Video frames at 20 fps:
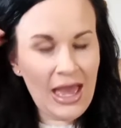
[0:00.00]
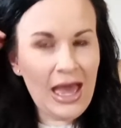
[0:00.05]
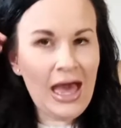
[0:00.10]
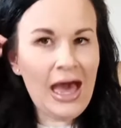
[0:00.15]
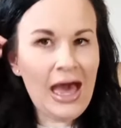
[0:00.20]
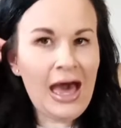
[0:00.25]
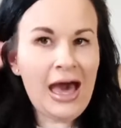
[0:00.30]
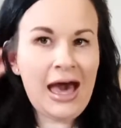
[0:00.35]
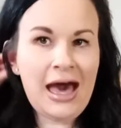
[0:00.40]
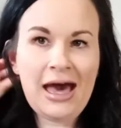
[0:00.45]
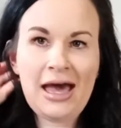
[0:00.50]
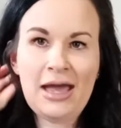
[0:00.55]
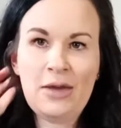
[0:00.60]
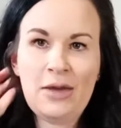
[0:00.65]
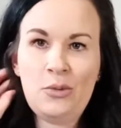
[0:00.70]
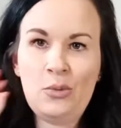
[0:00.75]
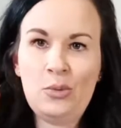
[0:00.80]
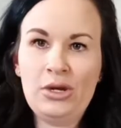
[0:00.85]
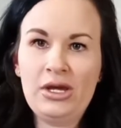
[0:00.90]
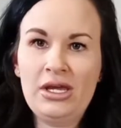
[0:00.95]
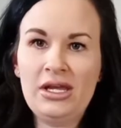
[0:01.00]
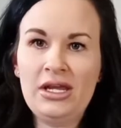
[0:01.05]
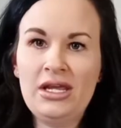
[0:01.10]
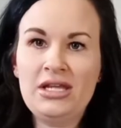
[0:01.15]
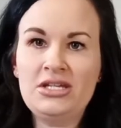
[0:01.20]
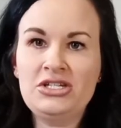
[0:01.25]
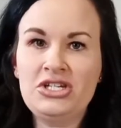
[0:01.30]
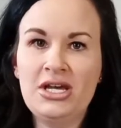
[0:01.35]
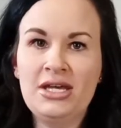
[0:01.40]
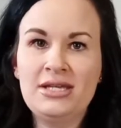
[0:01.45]
I would
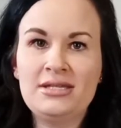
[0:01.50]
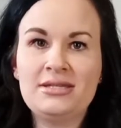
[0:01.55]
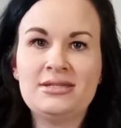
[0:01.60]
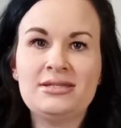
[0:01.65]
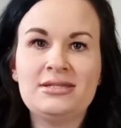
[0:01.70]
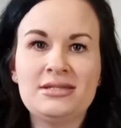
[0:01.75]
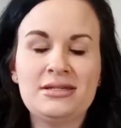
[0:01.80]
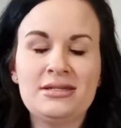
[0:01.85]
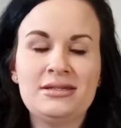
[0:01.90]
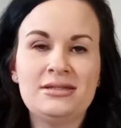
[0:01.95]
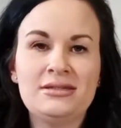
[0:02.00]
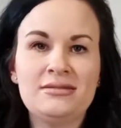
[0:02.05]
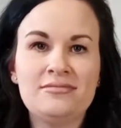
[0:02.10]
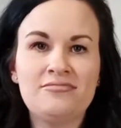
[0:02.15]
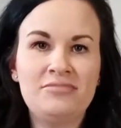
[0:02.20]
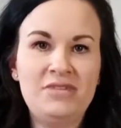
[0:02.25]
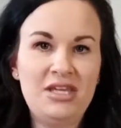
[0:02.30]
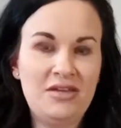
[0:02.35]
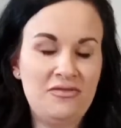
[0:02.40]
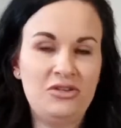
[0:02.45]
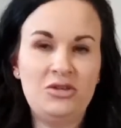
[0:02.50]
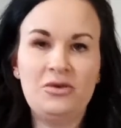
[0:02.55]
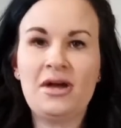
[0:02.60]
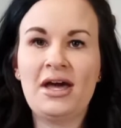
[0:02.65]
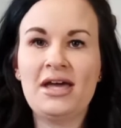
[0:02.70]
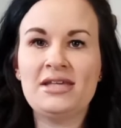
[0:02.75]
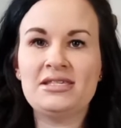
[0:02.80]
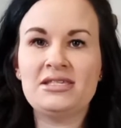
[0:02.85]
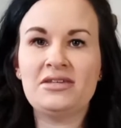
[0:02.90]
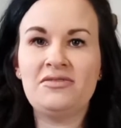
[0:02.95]
just give you
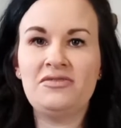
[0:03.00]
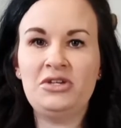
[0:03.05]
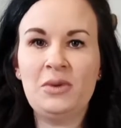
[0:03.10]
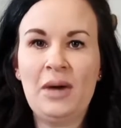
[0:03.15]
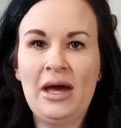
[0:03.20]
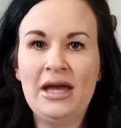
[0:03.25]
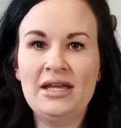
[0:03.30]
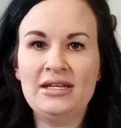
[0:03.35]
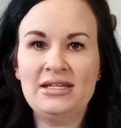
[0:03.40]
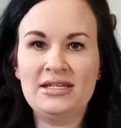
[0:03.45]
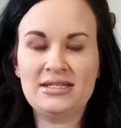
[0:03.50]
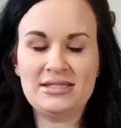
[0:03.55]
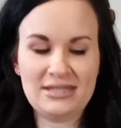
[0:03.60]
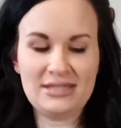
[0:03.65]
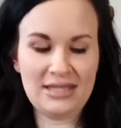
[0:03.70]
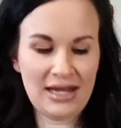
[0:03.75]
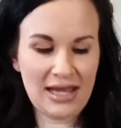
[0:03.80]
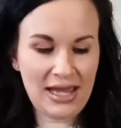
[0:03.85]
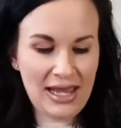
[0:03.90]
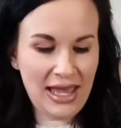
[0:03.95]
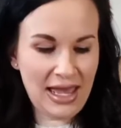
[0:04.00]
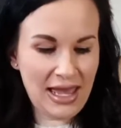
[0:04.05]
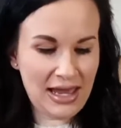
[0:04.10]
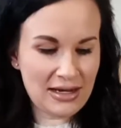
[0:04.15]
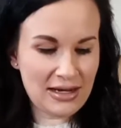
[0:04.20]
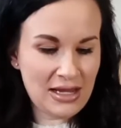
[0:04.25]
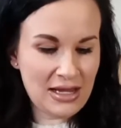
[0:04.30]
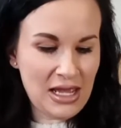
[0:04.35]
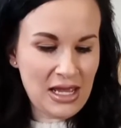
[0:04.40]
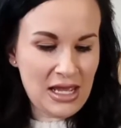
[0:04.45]
guys a few ideas that I had.
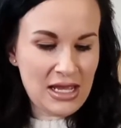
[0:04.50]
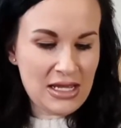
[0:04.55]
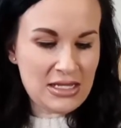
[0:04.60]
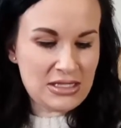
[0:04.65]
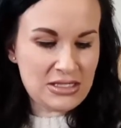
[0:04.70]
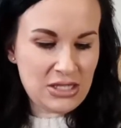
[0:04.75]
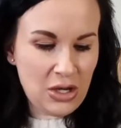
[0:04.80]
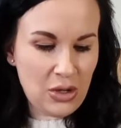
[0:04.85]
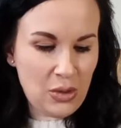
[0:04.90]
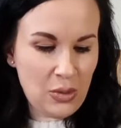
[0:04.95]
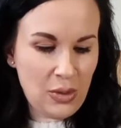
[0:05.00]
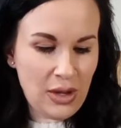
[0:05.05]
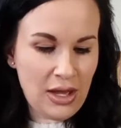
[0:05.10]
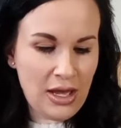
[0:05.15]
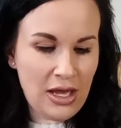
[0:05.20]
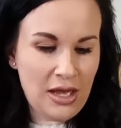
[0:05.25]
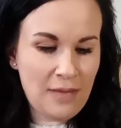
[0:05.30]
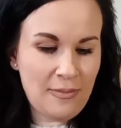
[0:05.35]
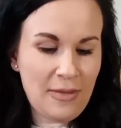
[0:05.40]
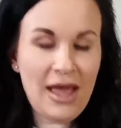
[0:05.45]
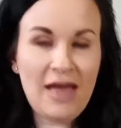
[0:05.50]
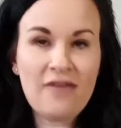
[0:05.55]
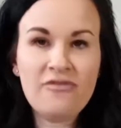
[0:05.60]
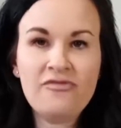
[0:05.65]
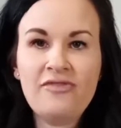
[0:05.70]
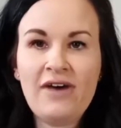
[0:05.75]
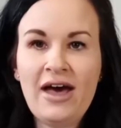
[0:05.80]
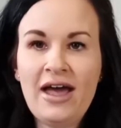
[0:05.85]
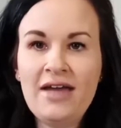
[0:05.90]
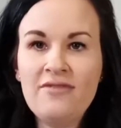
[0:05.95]
So I have
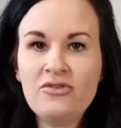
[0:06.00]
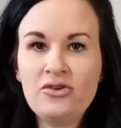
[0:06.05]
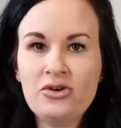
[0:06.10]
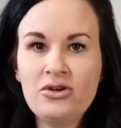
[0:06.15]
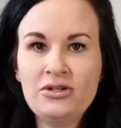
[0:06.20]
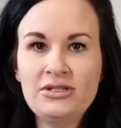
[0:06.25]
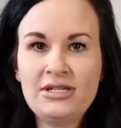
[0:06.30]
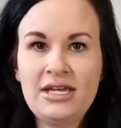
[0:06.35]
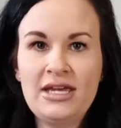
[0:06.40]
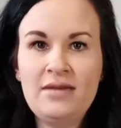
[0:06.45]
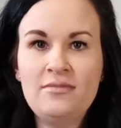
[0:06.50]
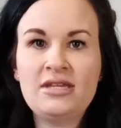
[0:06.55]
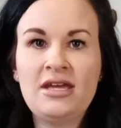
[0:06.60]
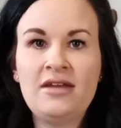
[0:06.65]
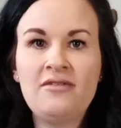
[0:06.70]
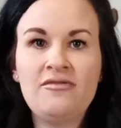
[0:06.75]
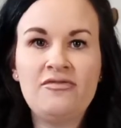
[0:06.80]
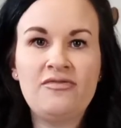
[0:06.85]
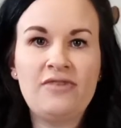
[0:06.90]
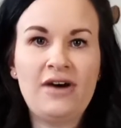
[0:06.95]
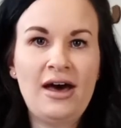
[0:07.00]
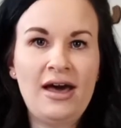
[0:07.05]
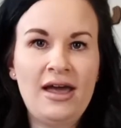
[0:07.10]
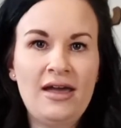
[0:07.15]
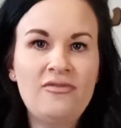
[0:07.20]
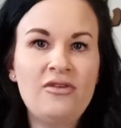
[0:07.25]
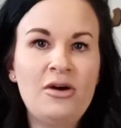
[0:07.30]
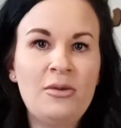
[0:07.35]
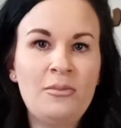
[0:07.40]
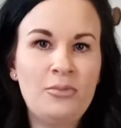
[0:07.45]
5 girl names and
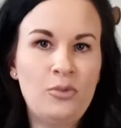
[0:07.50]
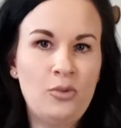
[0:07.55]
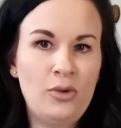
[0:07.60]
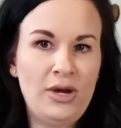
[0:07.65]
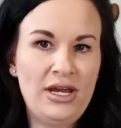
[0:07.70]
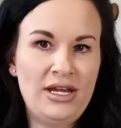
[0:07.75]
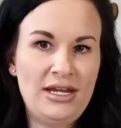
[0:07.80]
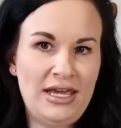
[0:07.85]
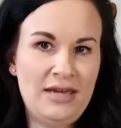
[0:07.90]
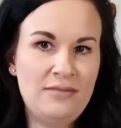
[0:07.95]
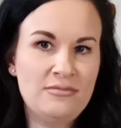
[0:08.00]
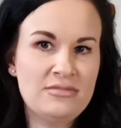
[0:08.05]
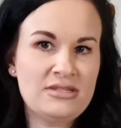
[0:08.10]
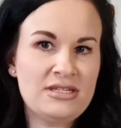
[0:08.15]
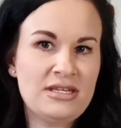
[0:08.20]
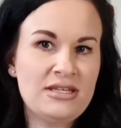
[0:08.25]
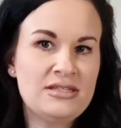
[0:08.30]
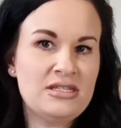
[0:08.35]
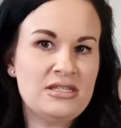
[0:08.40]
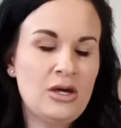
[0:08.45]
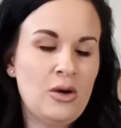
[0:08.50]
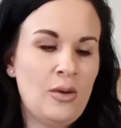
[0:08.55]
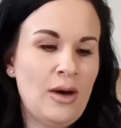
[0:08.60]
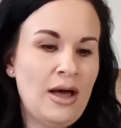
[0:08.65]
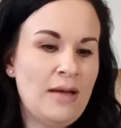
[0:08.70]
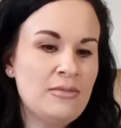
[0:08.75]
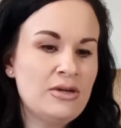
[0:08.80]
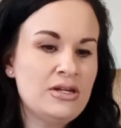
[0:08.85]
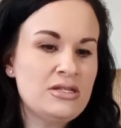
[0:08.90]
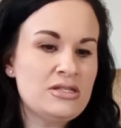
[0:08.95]
5 boy names, and so I'm
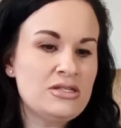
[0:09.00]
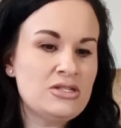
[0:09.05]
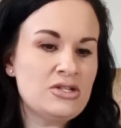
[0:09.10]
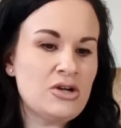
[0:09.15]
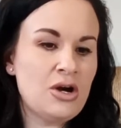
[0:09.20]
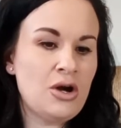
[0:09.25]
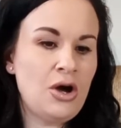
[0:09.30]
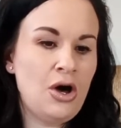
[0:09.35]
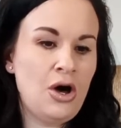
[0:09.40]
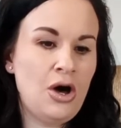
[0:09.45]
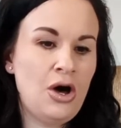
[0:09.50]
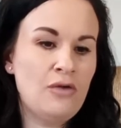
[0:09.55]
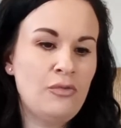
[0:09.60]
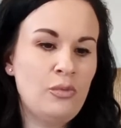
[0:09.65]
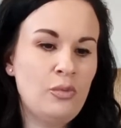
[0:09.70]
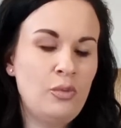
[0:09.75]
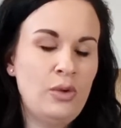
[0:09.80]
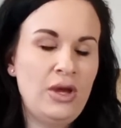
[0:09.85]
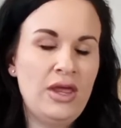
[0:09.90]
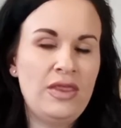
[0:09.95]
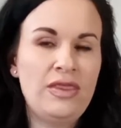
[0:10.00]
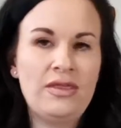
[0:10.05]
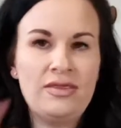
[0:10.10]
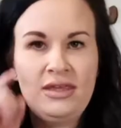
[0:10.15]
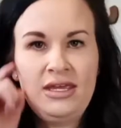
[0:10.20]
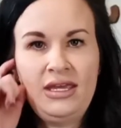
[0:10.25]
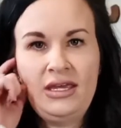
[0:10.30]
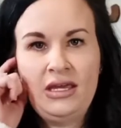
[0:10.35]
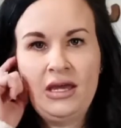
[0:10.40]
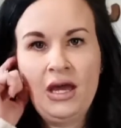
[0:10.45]
going to start off with
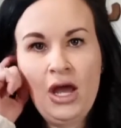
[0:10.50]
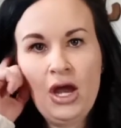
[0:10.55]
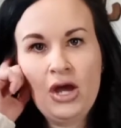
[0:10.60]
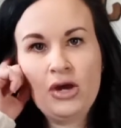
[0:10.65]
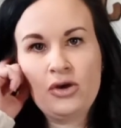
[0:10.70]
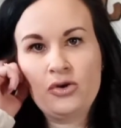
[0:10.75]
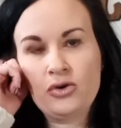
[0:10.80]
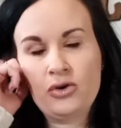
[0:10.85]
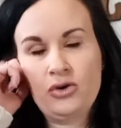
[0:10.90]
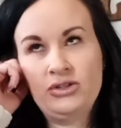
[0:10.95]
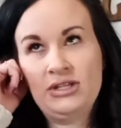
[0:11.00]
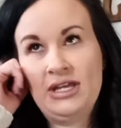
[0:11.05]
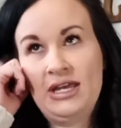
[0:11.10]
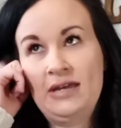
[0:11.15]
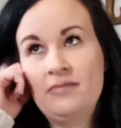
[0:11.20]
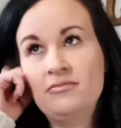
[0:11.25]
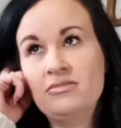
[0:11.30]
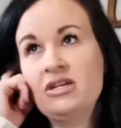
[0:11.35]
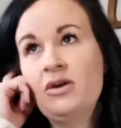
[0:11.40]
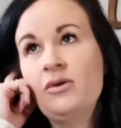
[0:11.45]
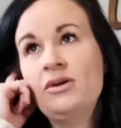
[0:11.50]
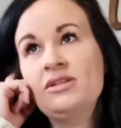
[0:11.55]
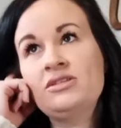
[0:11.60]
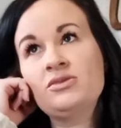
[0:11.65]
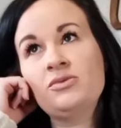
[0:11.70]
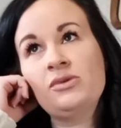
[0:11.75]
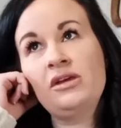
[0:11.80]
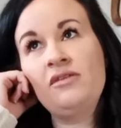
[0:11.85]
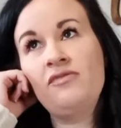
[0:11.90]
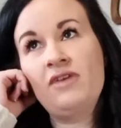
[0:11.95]
the girl name. So it's
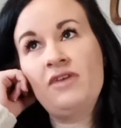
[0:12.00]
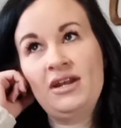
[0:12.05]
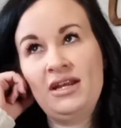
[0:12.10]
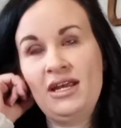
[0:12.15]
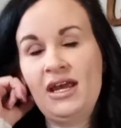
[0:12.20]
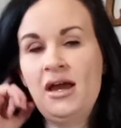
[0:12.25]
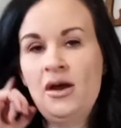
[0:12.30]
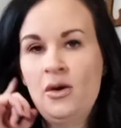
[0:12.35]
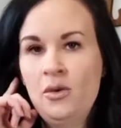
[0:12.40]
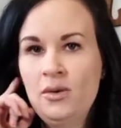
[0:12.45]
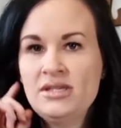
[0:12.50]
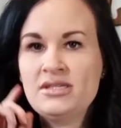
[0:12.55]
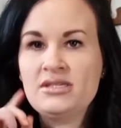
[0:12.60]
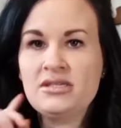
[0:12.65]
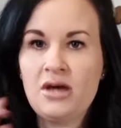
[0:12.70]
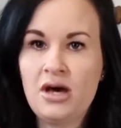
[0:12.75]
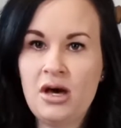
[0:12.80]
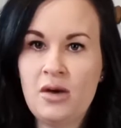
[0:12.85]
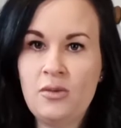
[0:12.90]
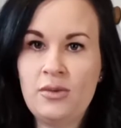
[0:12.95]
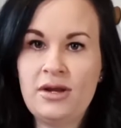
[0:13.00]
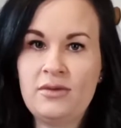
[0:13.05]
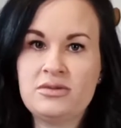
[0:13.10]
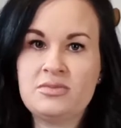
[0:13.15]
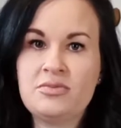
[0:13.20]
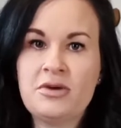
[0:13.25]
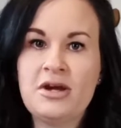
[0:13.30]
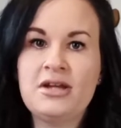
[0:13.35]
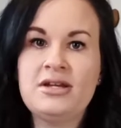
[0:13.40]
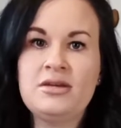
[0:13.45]
really funny. I always thought when I was
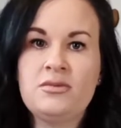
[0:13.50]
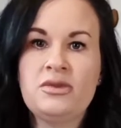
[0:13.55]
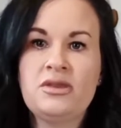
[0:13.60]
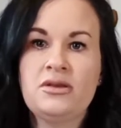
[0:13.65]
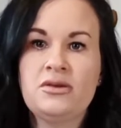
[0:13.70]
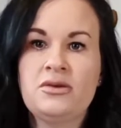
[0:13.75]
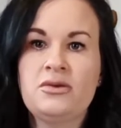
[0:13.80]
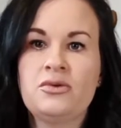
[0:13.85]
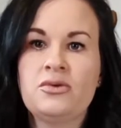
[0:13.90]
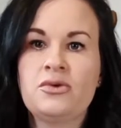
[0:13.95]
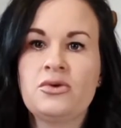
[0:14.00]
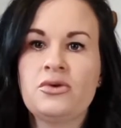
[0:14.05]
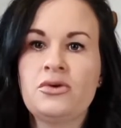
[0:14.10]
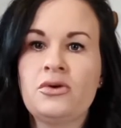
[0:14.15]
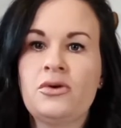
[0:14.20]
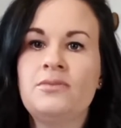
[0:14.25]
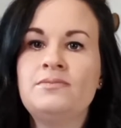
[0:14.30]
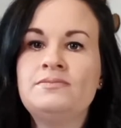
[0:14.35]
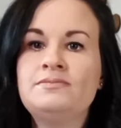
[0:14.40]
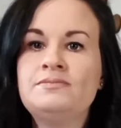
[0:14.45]
pregnant with a little girl,